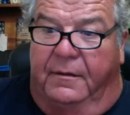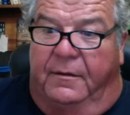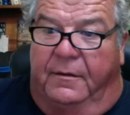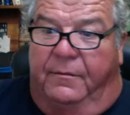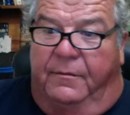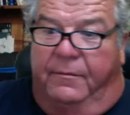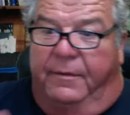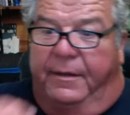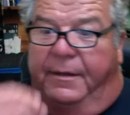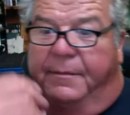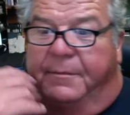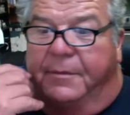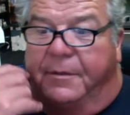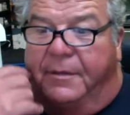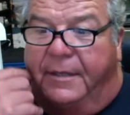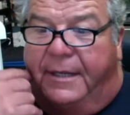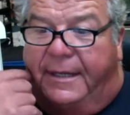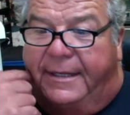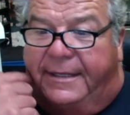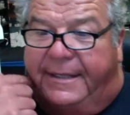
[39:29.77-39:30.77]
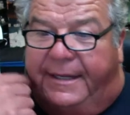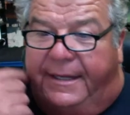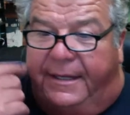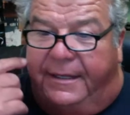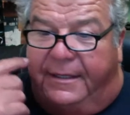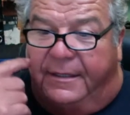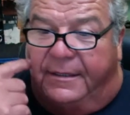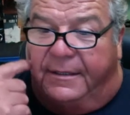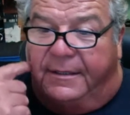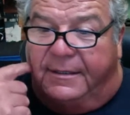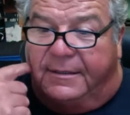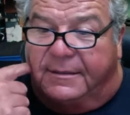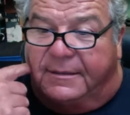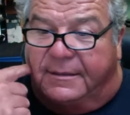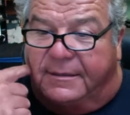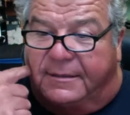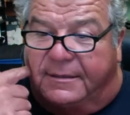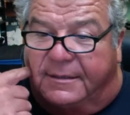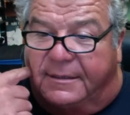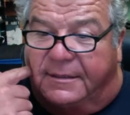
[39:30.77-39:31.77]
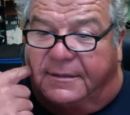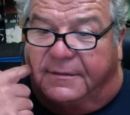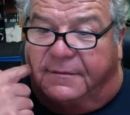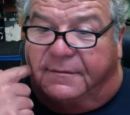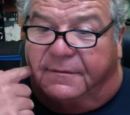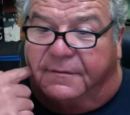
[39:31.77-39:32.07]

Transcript: Rambo, hey Dan, is 6